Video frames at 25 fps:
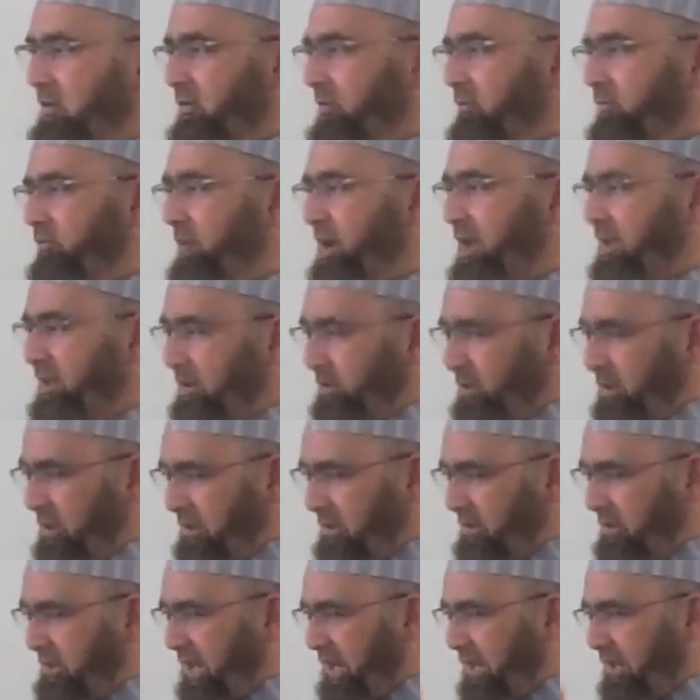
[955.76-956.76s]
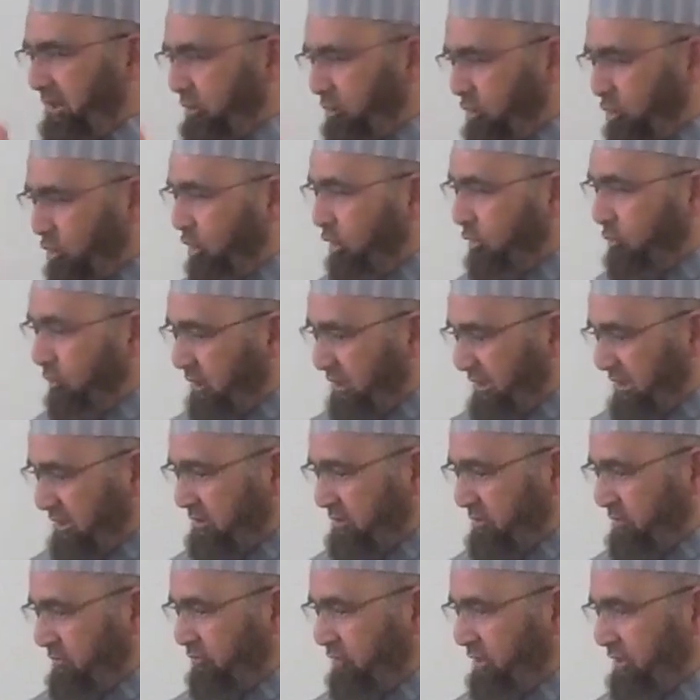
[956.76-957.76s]
By the way, that goat
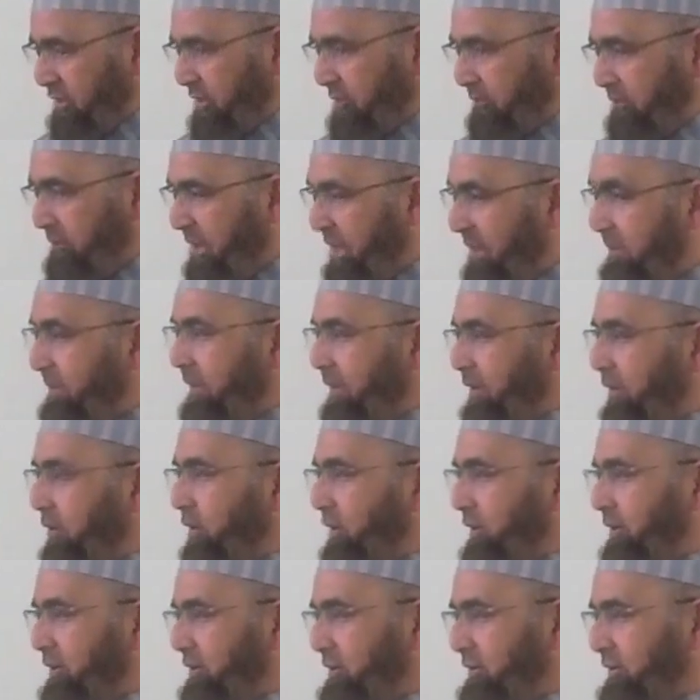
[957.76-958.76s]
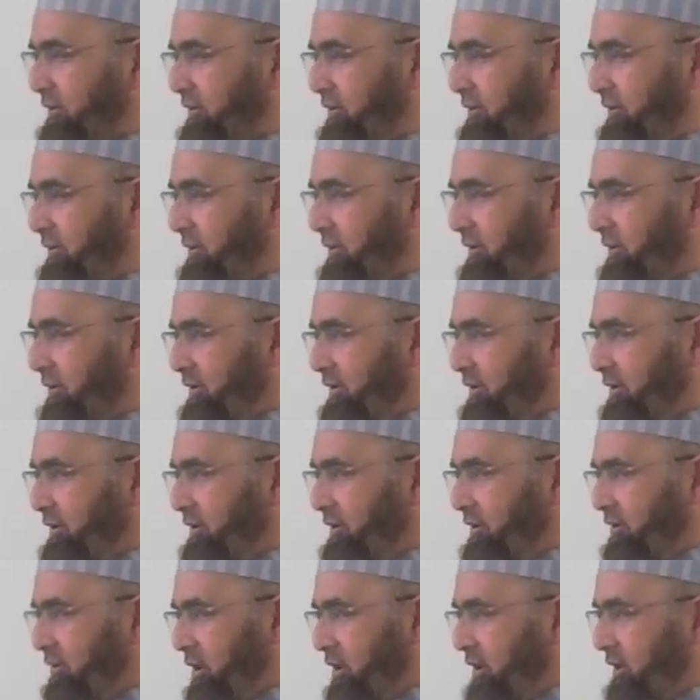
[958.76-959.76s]
was a baby goat,
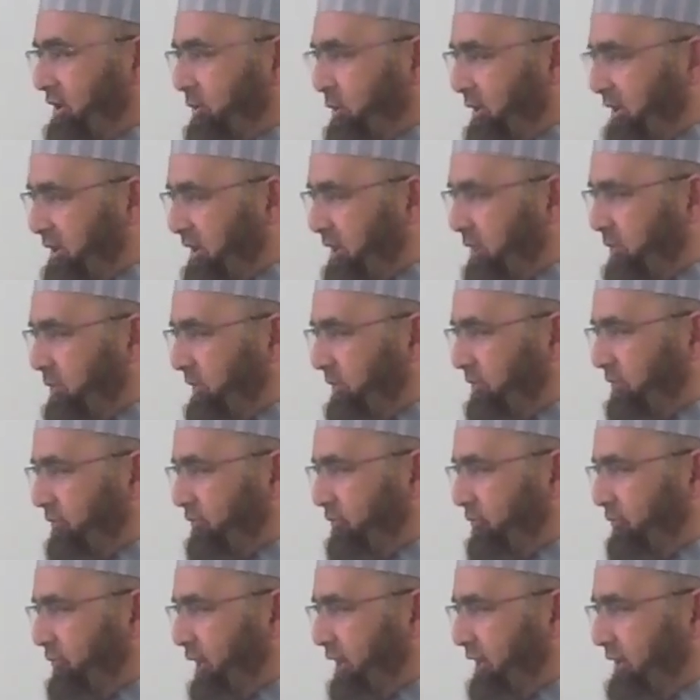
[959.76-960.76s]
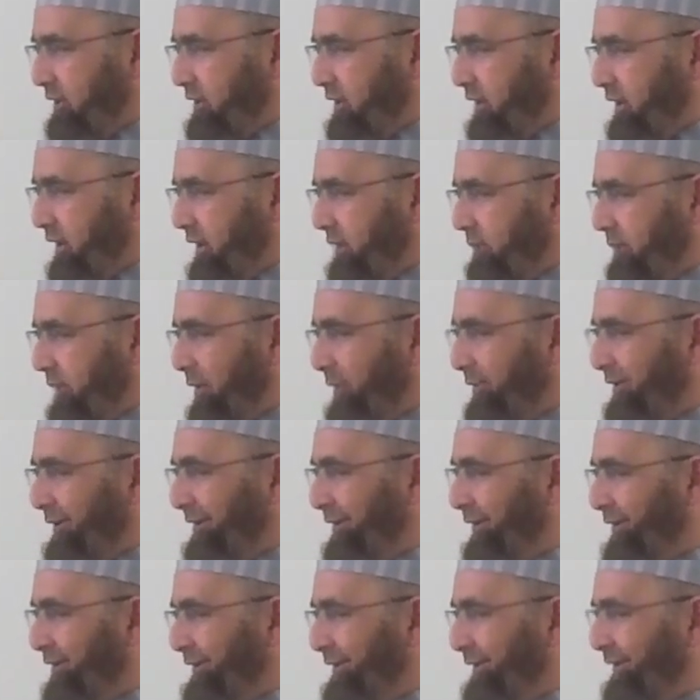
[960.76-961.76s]
not the one that we find 30 pound,
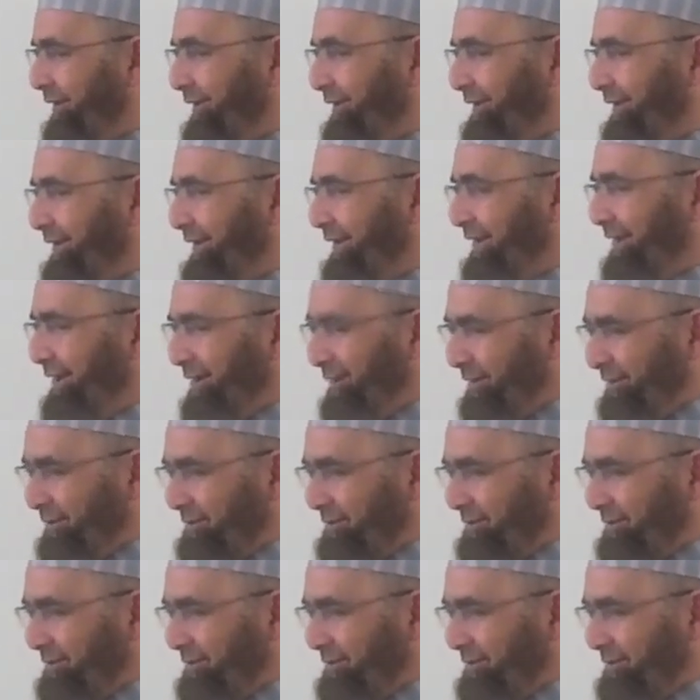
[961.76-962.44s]
no, a